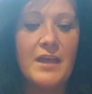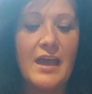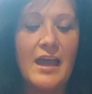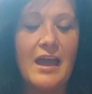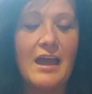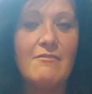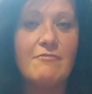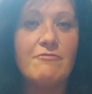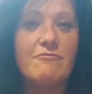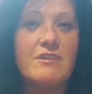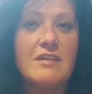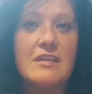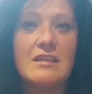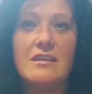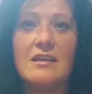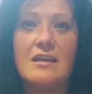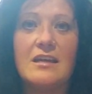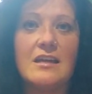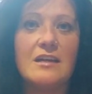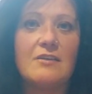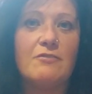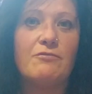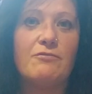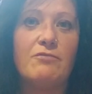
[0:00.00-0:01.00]

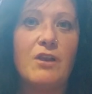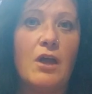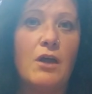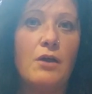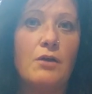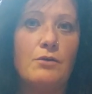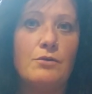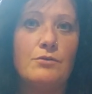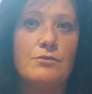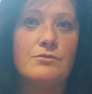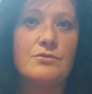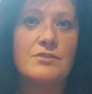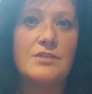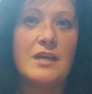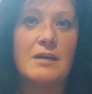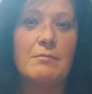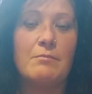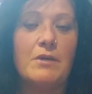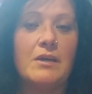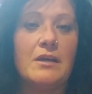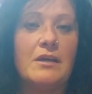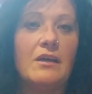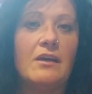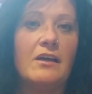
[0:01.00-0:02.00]
everything flows in
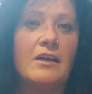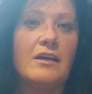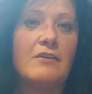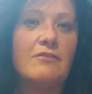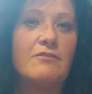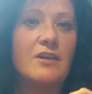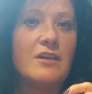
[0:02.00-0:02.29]
my life.